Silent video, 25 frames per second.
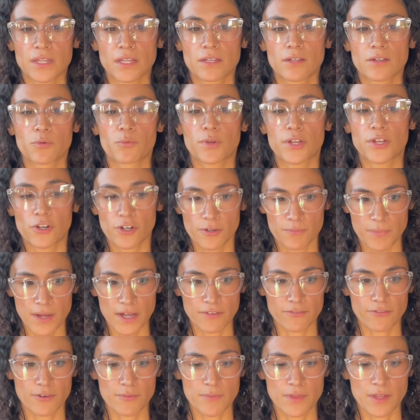we heard
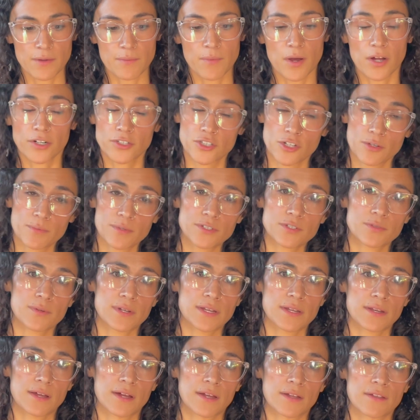back from them October
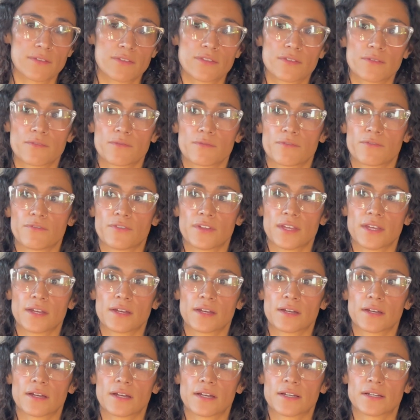29th
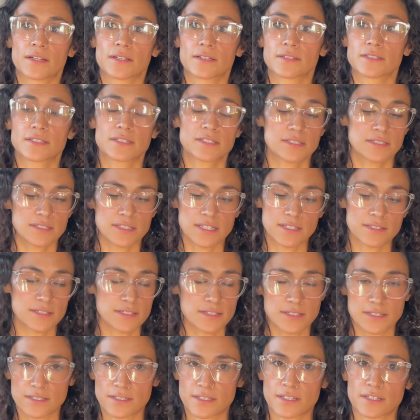via a cease
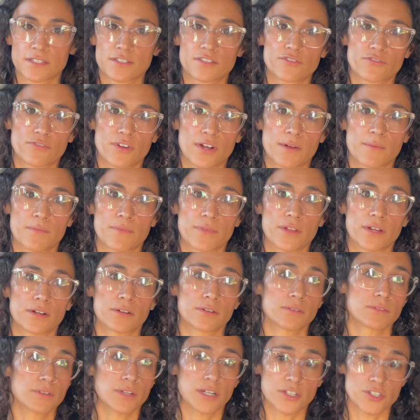and desist from
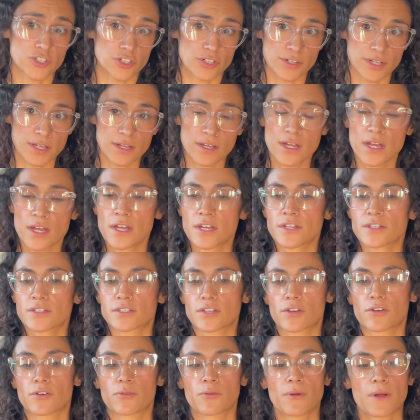their attorney.
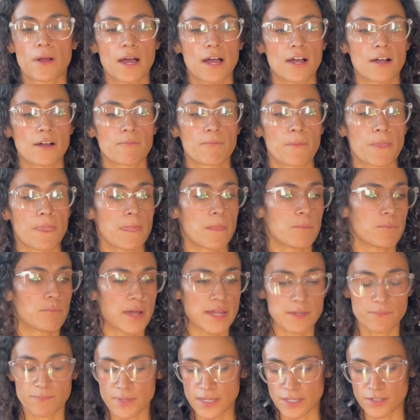So
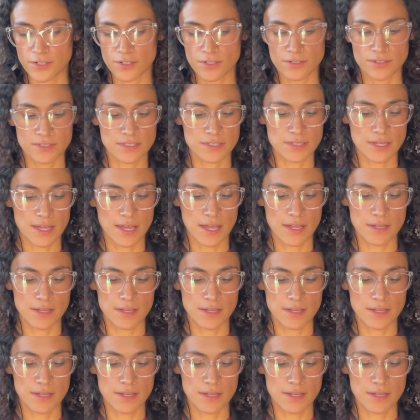Mike Peters,